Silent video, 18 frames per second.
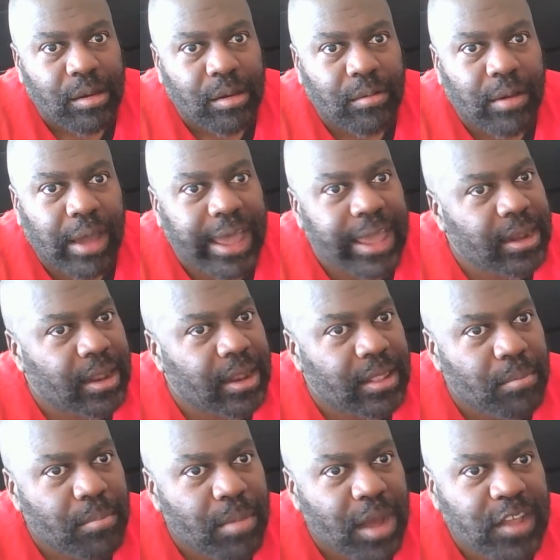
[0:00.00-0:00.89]
Right?
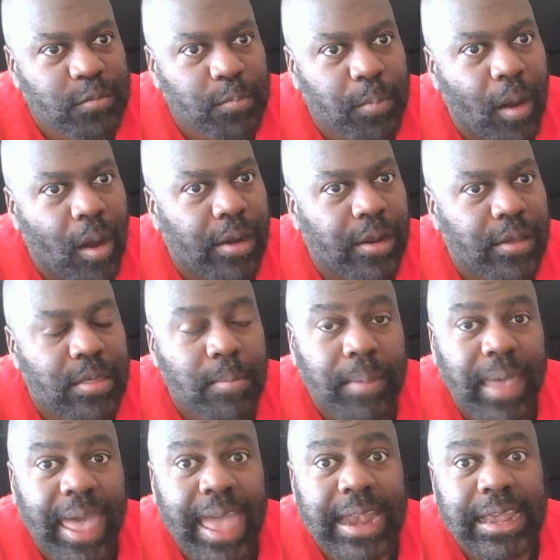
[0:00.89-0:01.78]
The must part of the
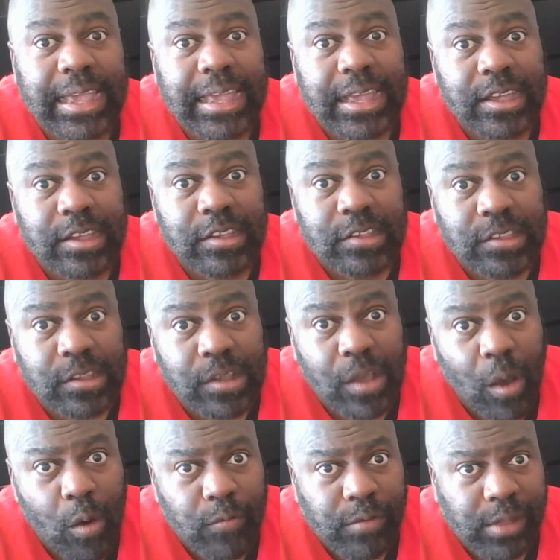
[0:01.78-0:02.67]
bet is
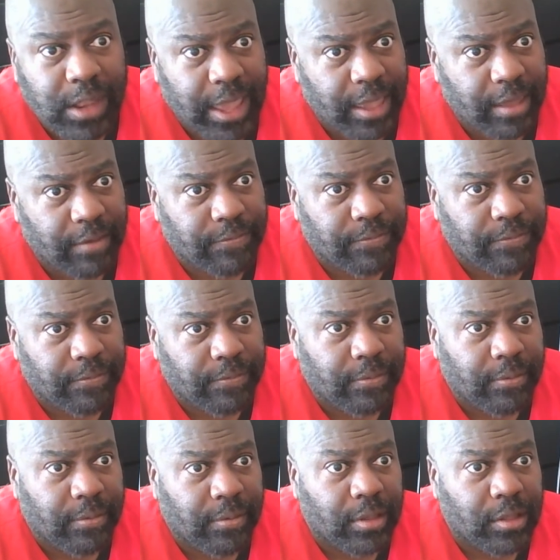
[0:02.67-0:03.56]
Kovalev
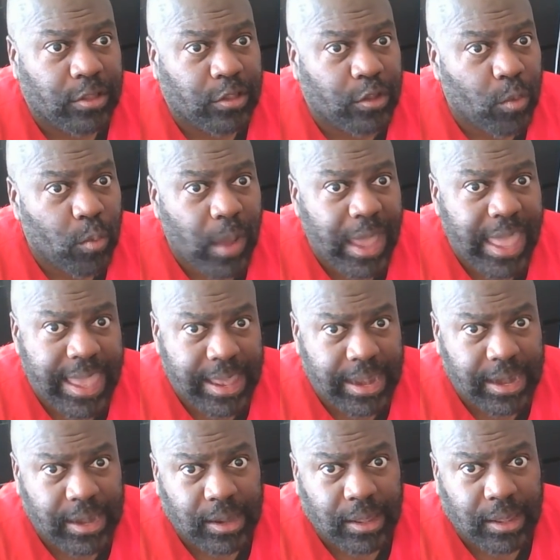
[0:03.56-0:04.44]
to
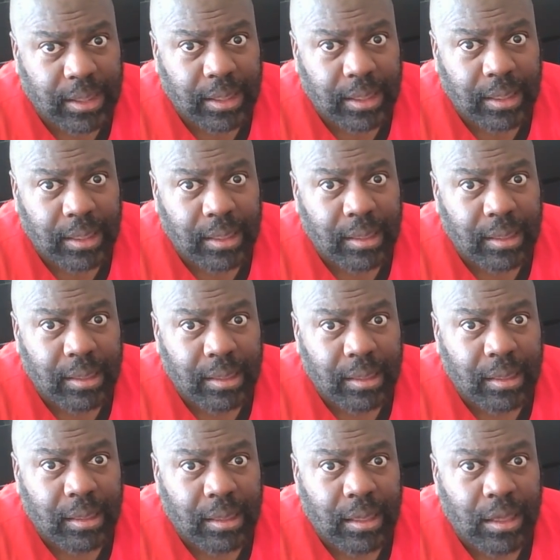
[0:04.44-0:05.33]
win.
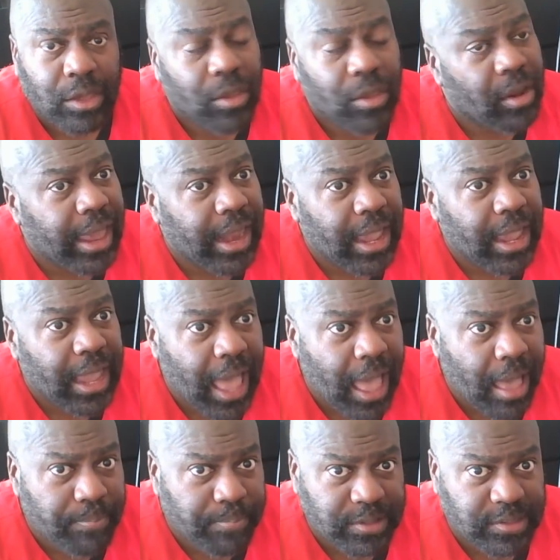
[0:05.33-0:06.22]
You're getting
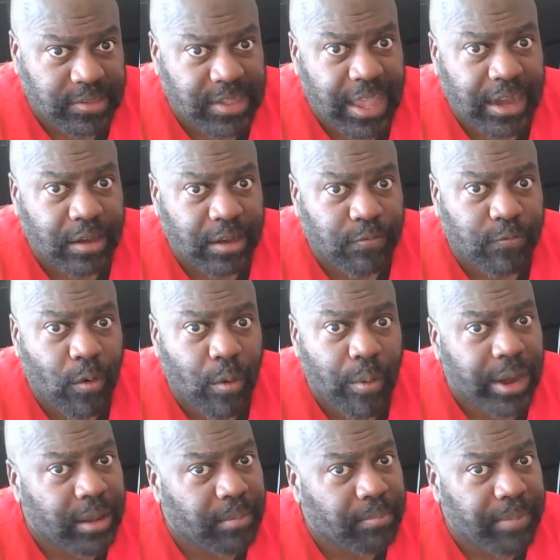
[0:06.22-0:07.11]
compensated
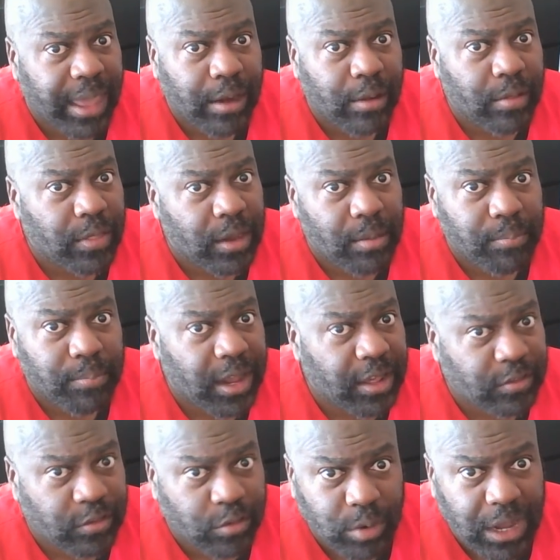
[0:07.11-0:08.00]
for it at better than a
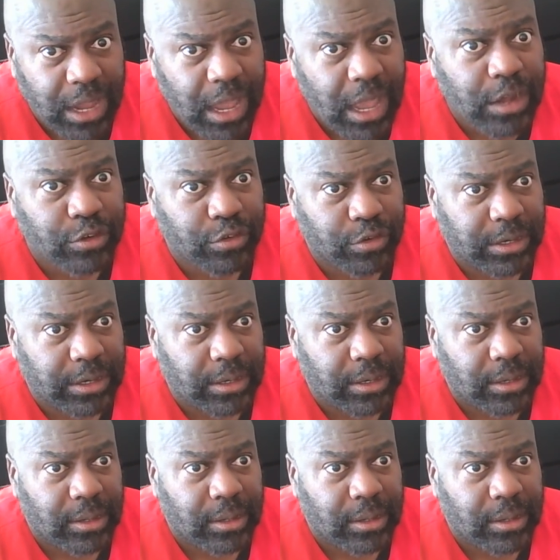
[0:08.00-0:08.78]
+300.